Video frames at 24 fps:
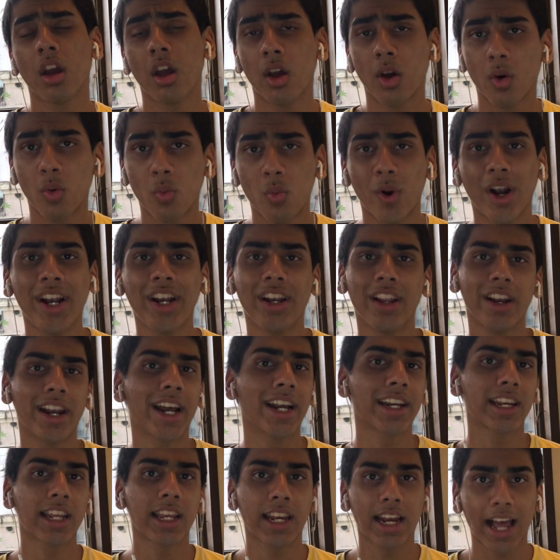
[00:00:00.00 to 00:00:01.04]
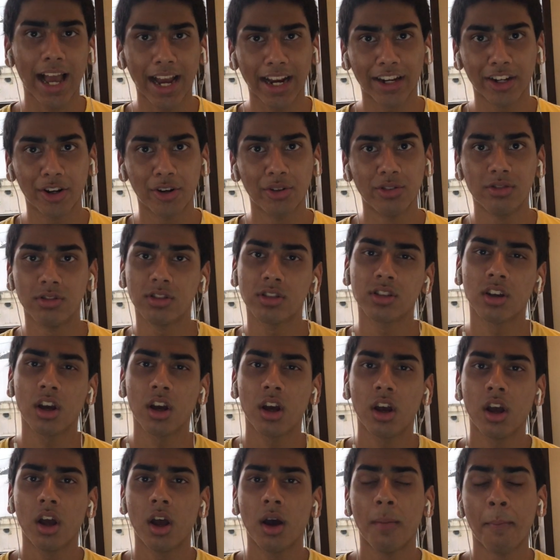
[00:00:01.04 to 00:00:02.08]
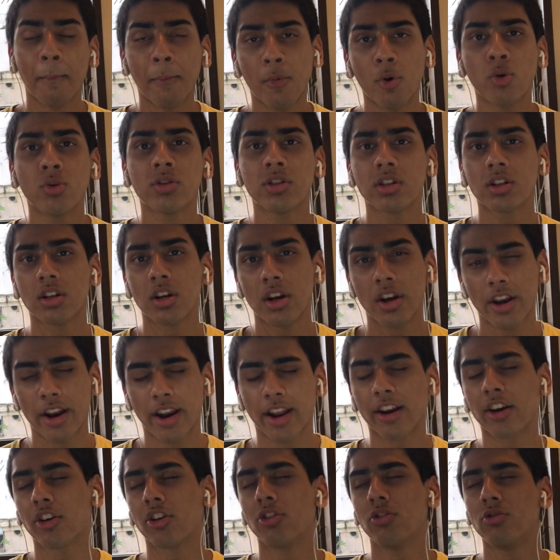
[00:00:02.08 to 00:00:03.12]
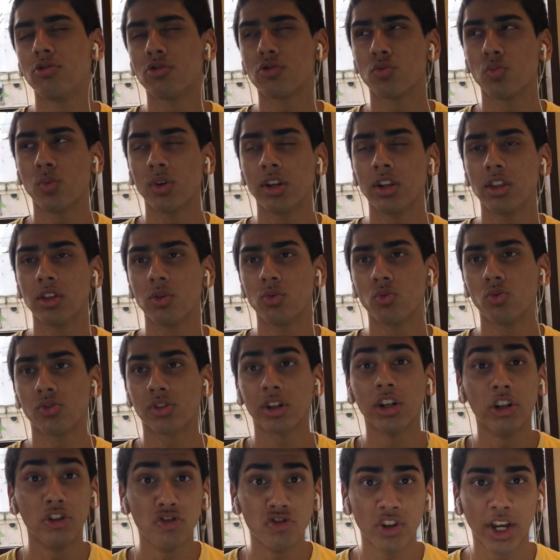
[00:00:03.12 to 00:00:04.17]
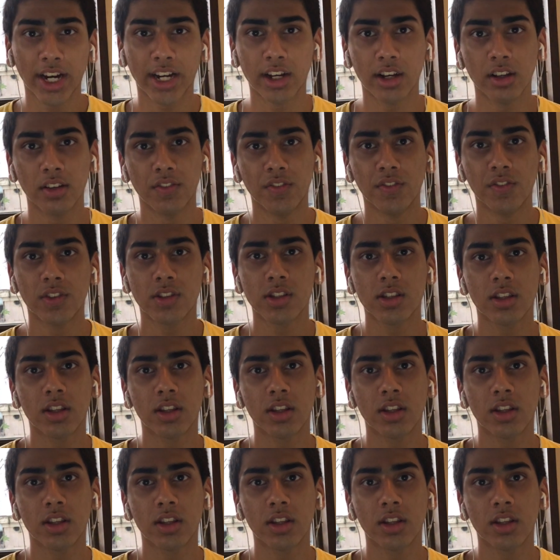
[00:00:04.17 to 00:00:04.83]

When directing actors, most directors will use adjectives